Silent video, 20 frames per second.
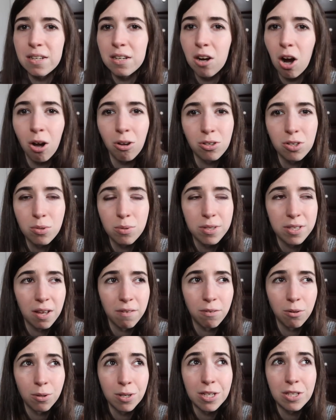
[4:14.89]
Carlos Ruiz
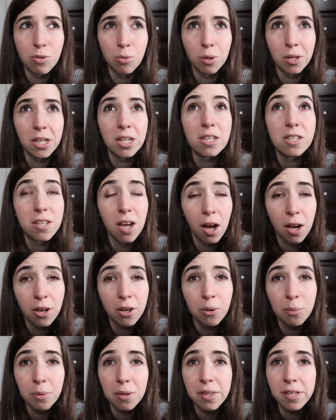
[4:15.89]
Zafón has really
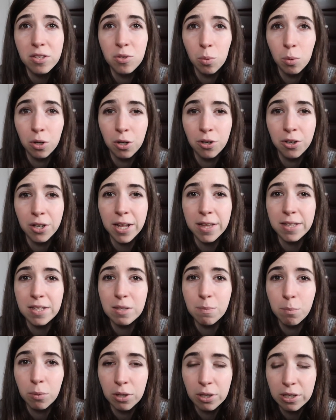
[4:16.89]
done with this world and
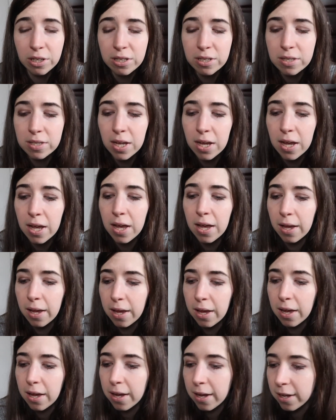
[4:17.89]
these books.
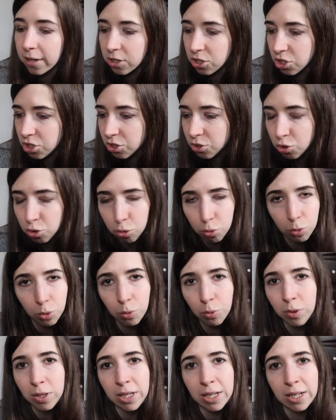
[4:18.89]
Is
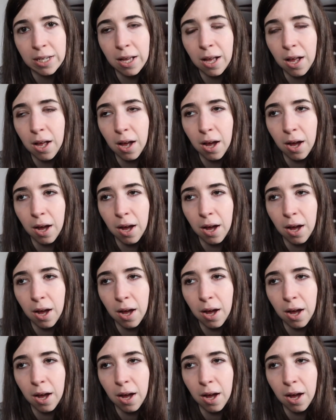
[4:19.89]
truly